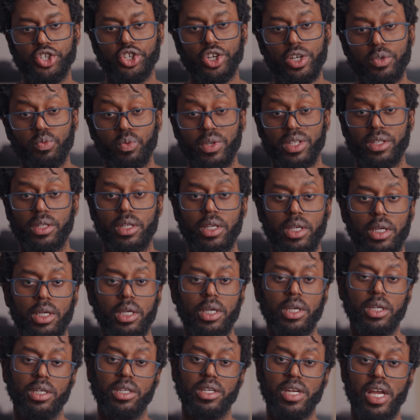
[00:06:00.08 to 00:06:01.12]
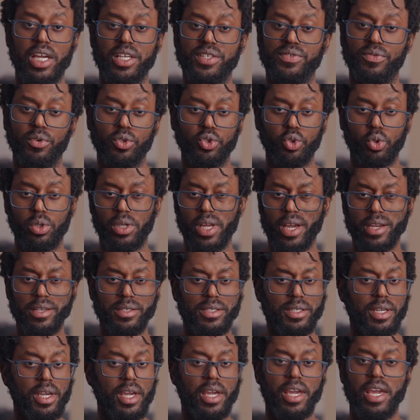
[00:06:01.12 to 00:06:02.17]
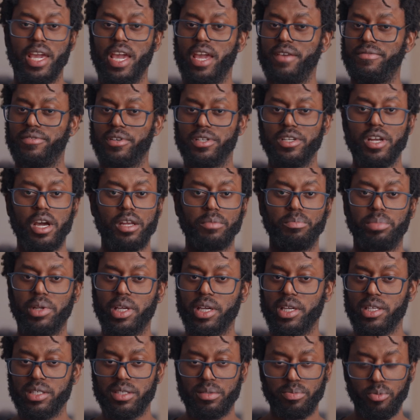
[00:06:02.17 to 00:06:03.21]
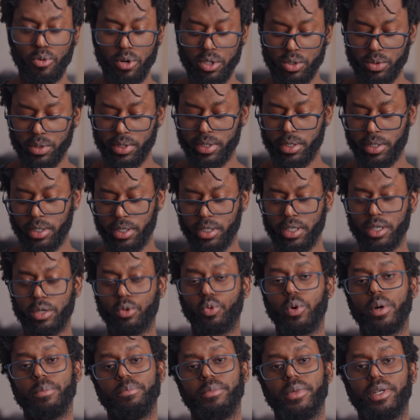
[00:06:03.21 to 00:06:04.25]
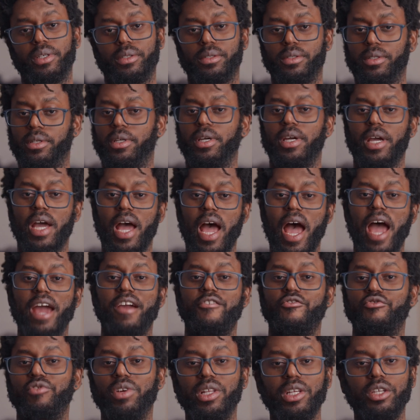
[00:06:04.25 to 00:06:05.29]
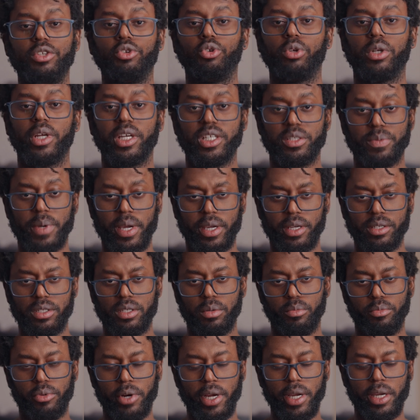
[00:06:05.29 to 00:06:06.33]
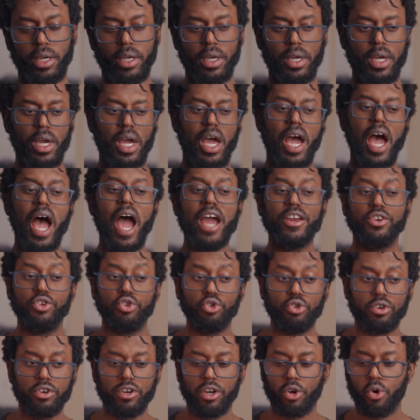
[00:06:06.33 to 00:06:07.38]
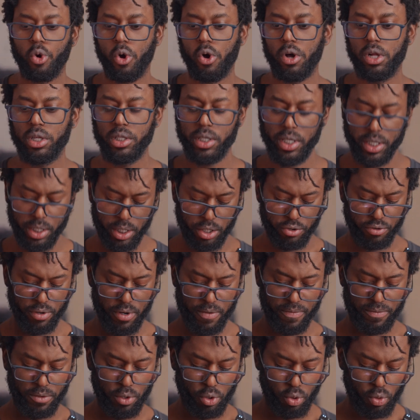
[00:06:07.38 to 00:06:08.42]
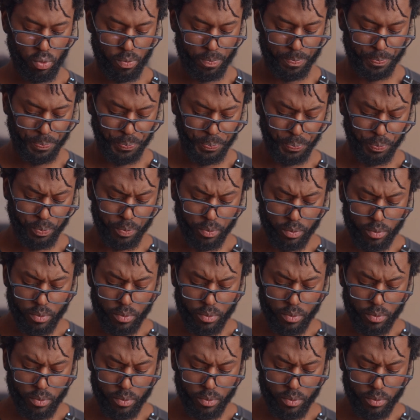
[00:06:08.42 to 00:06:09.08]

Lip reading: I mentioned with the nice photo lights, if you're not playing sports with your equipment, I really don't expect it to break. I do recall in the review,